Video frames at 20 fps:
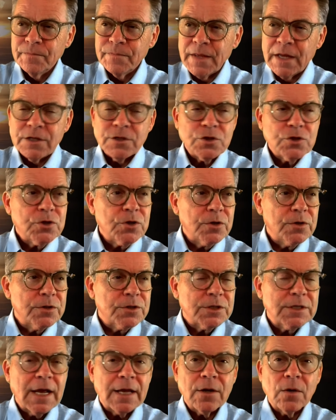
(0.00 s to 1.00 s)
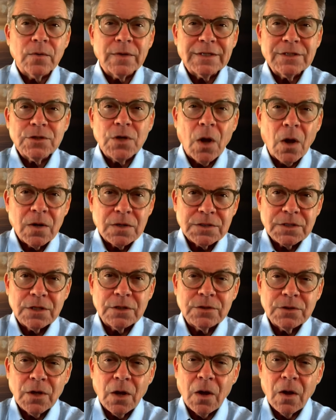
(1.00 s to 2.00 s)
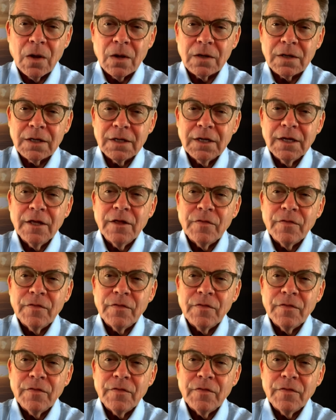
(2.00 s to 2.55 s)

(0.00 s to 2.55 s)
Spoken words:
That church not only talks the talk,